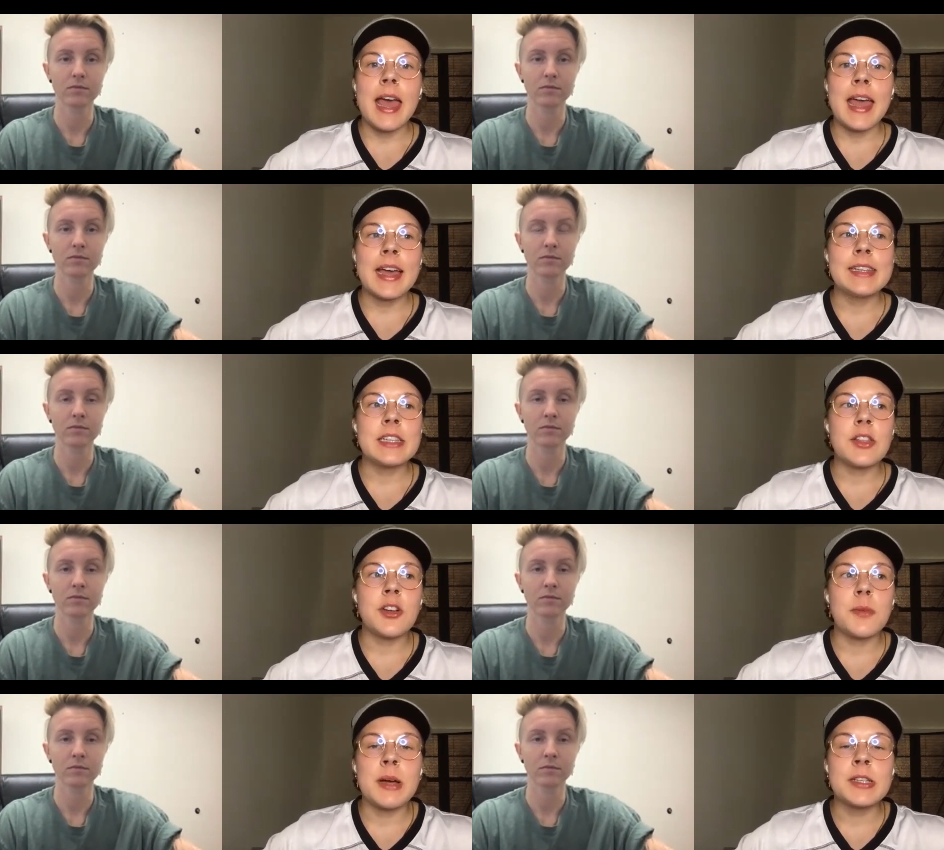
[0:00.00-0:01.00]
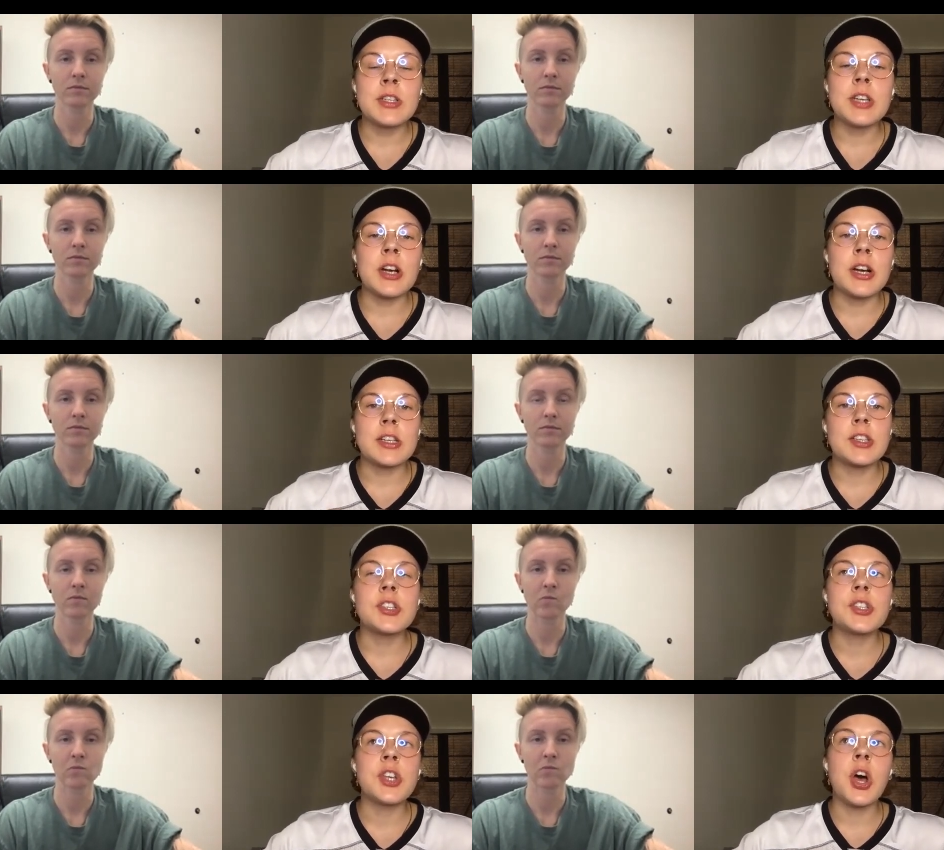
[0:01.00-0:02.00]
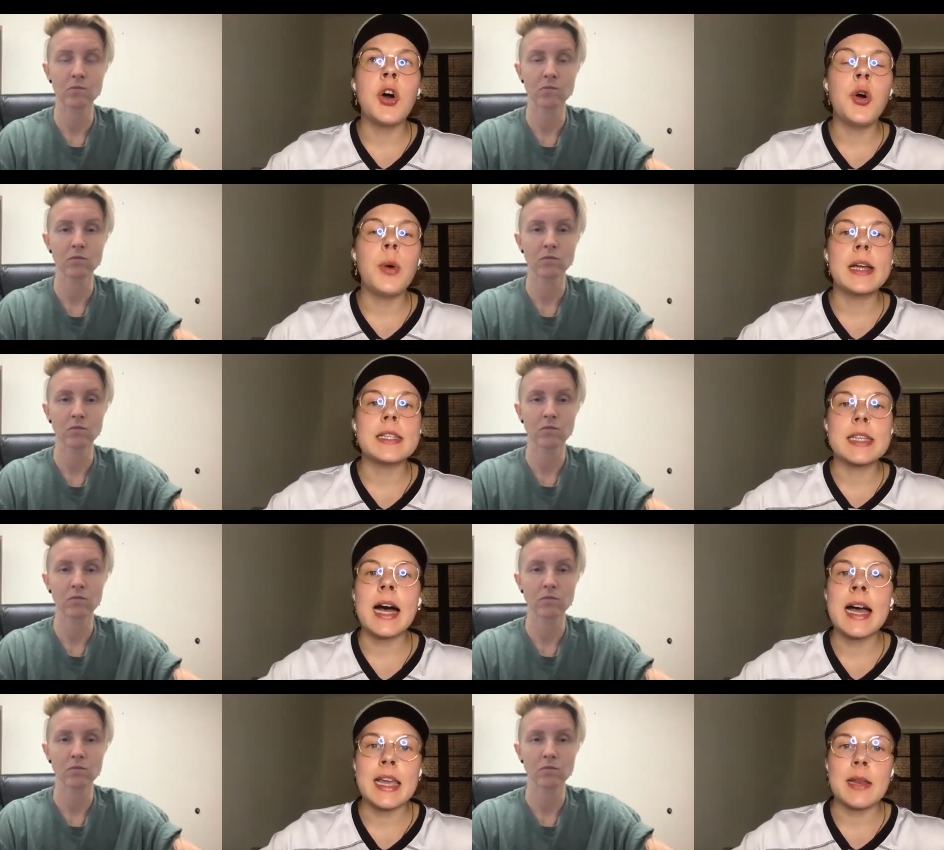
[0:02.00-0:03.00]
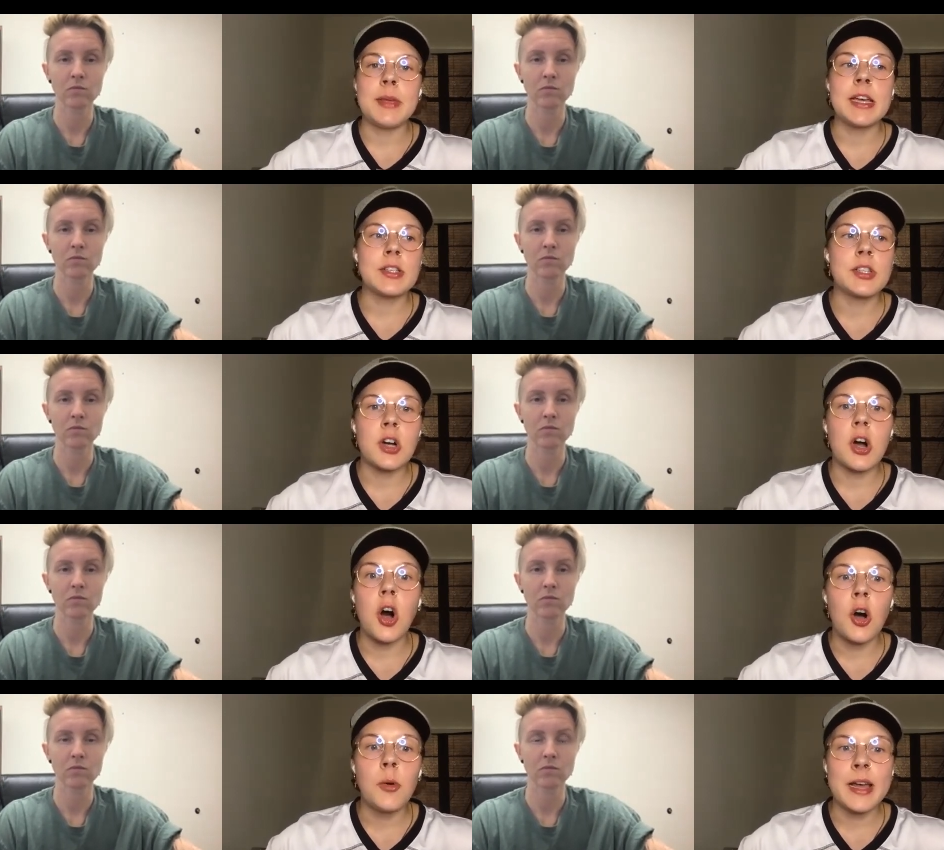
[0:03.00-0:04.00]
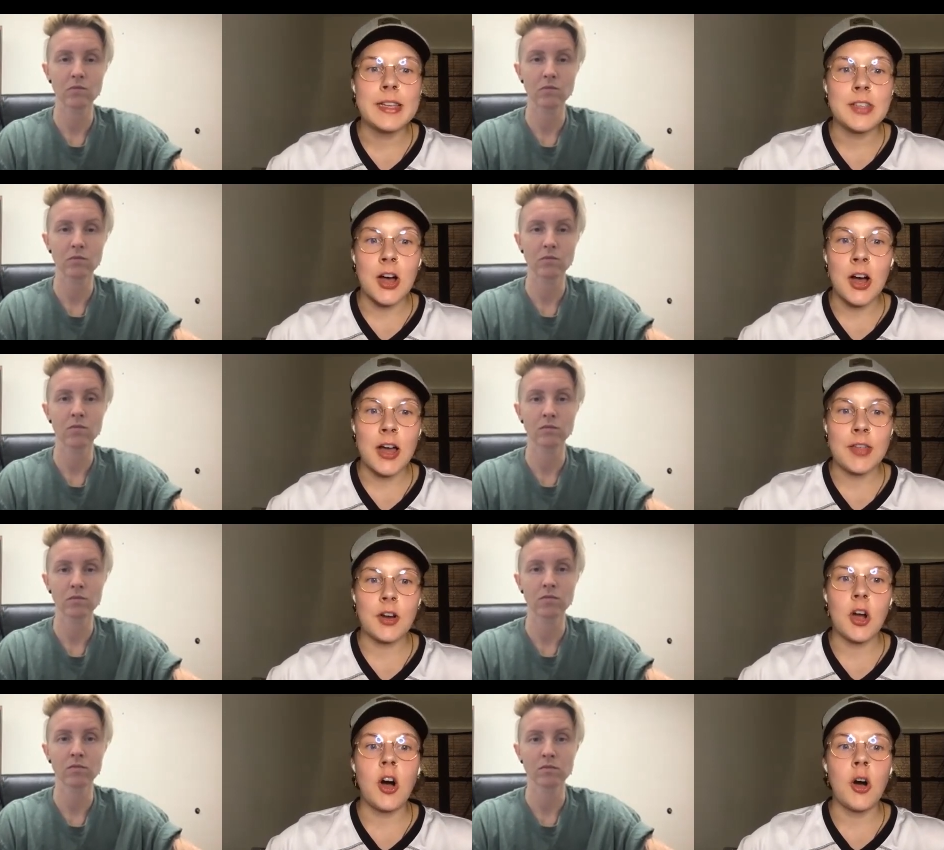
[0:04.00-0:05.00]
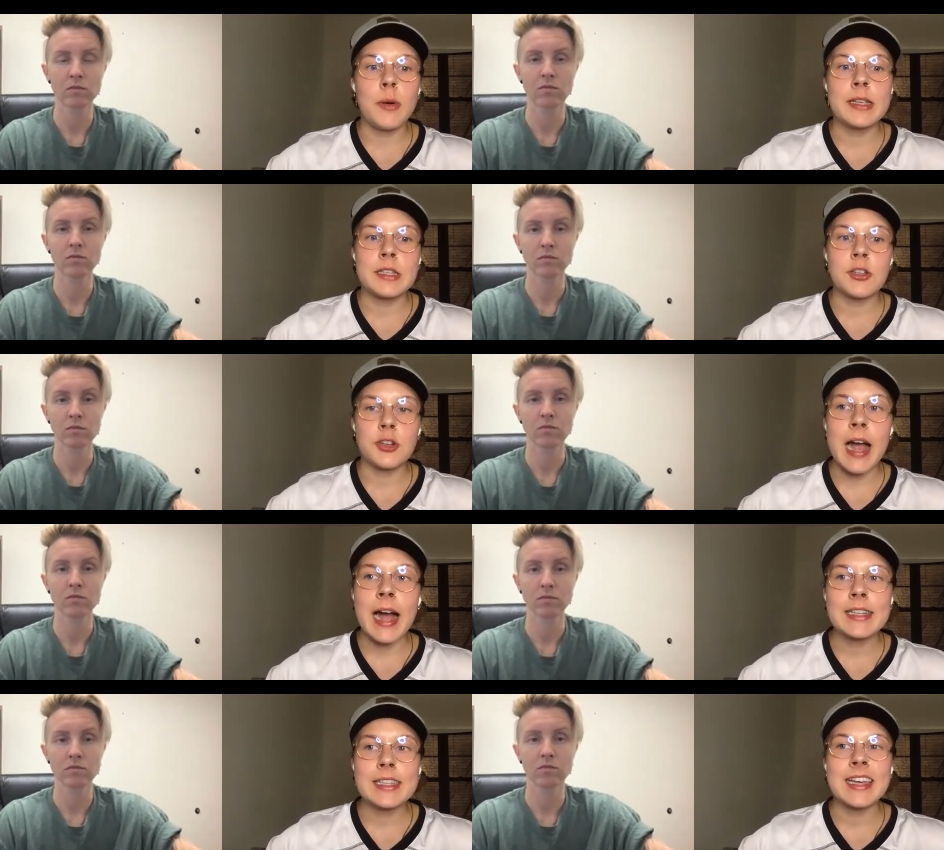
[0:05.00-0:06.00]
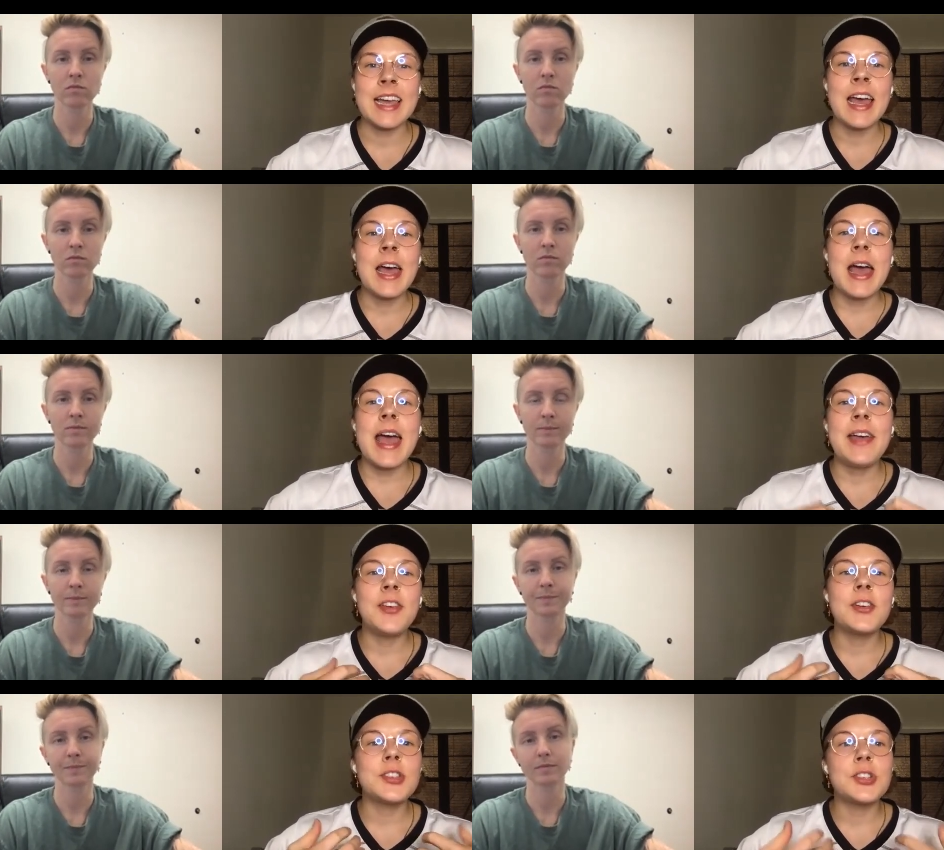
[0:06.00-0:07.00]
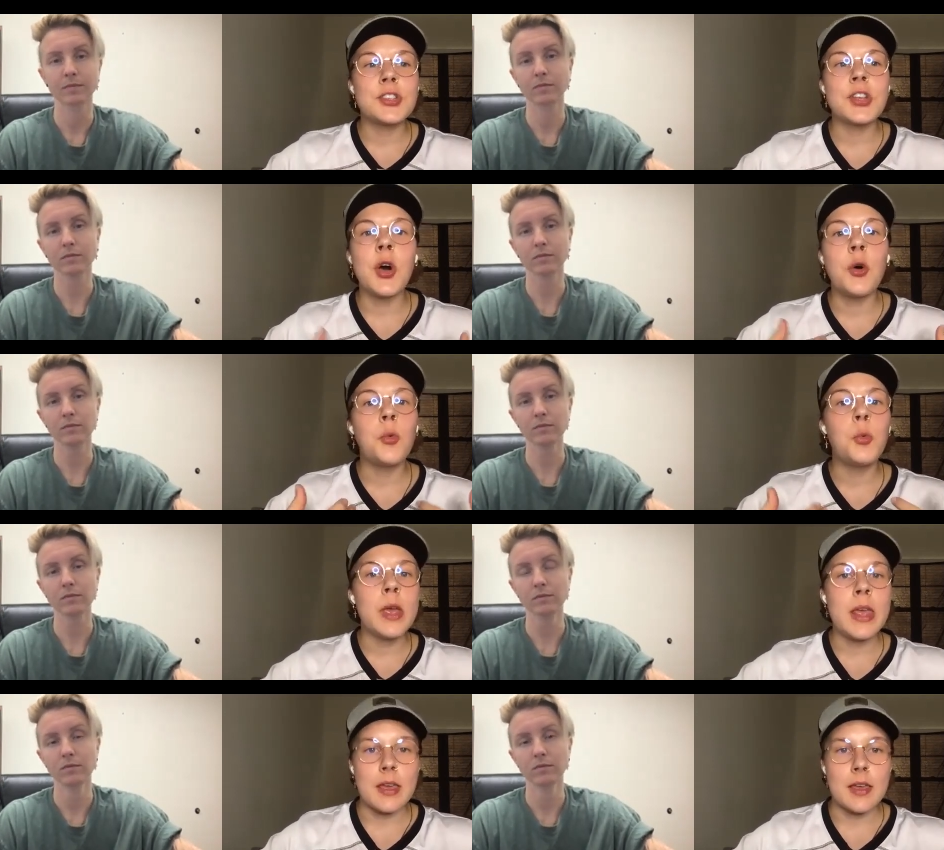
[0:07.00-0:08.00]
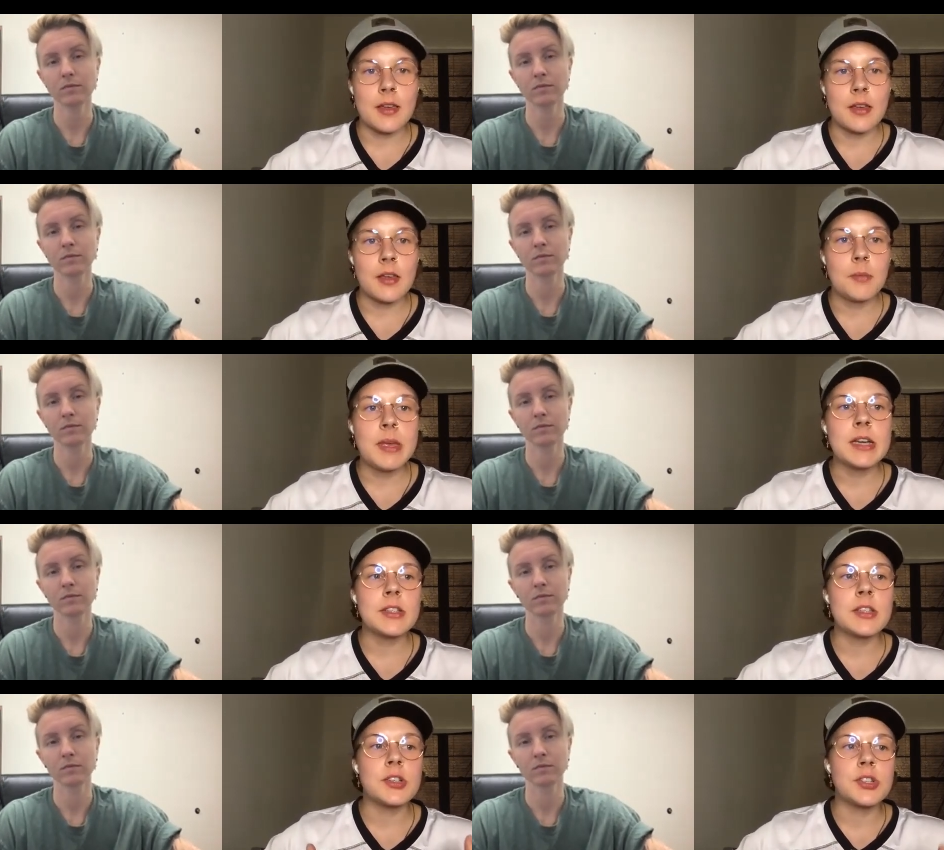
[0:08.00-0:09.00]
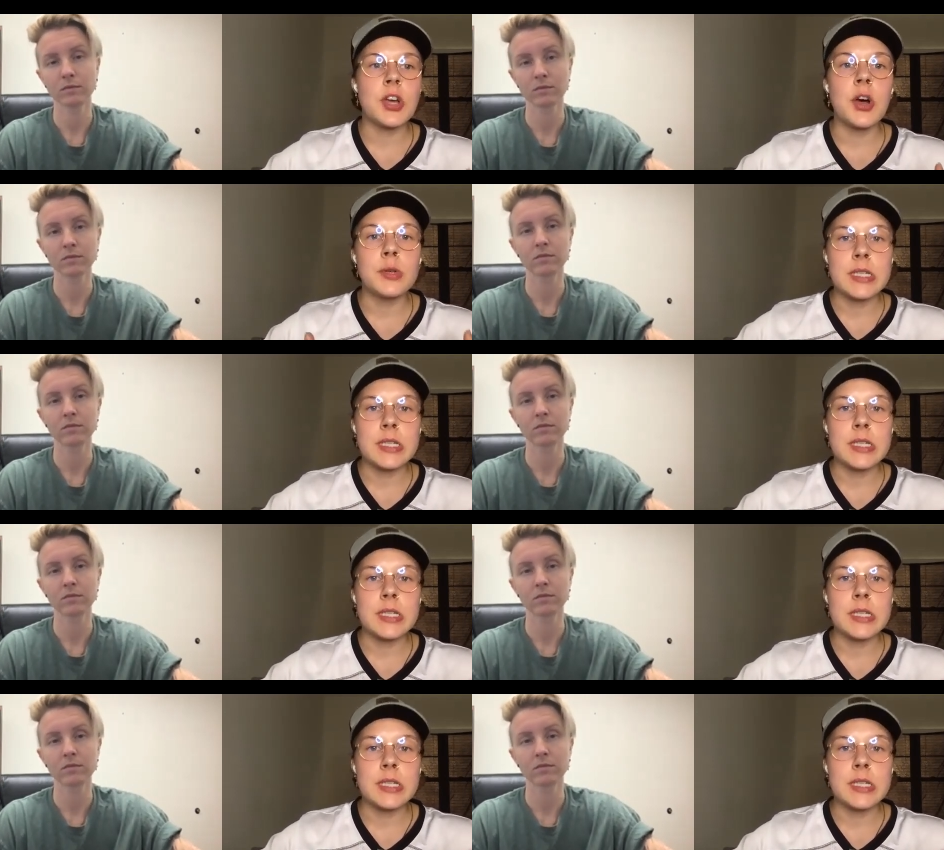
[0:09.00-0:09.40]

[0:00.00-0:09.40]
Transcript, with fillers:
Speaker 1: and their muscles are so tight because they're always on, they're always contracting, and they're so weak because they're so